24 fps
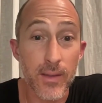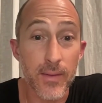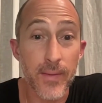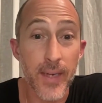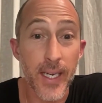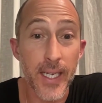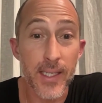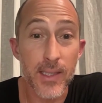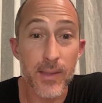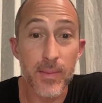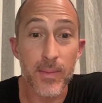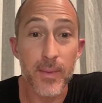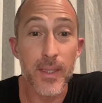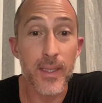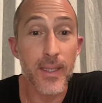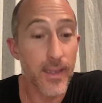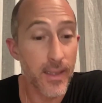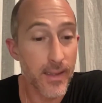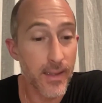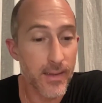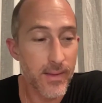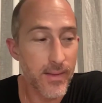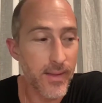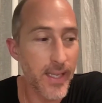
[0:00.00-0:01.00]
advancement,
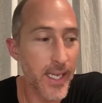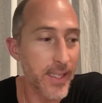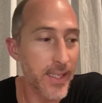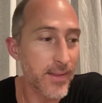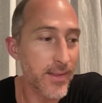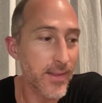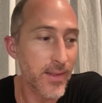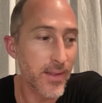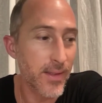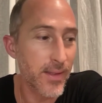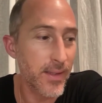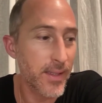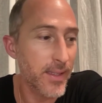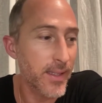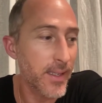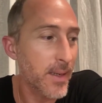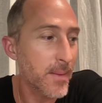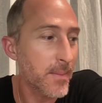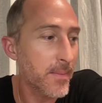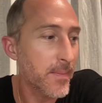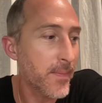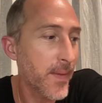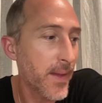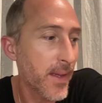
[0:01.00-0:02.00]
and it's thanks to
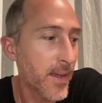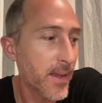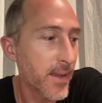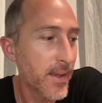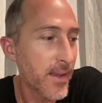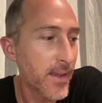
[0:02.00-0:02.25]
the